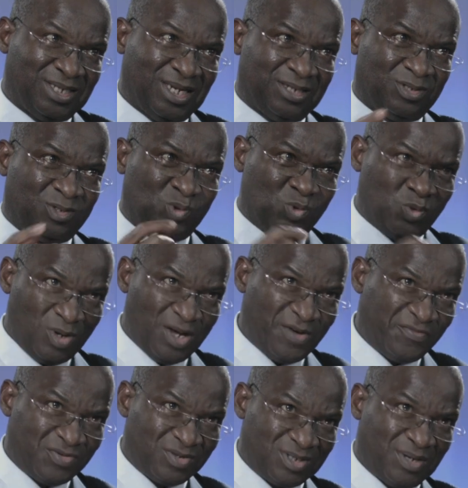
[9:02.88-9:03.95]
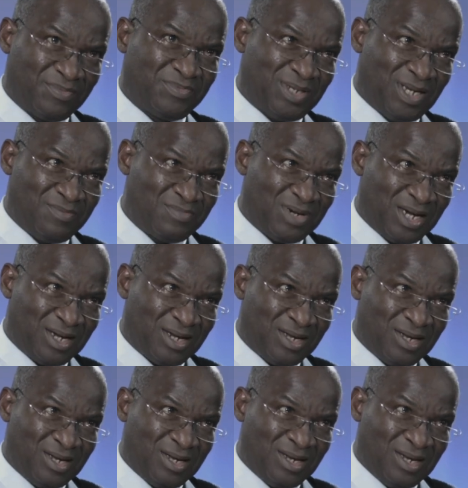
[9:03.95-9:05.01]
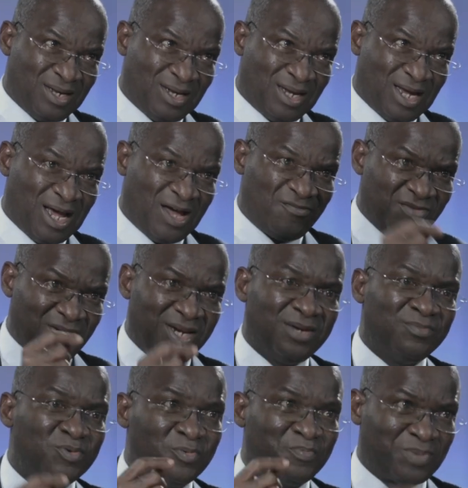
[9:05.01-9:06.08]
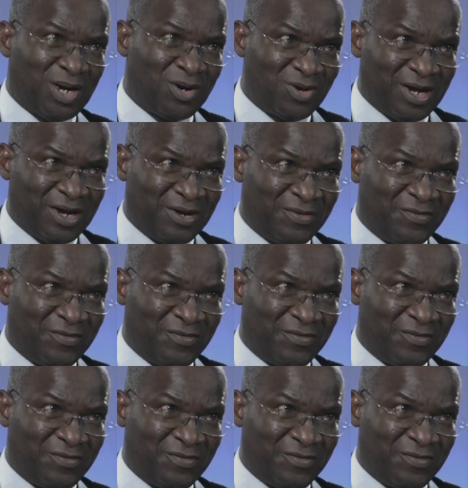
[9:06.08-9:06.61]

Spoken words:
at 12th September, available power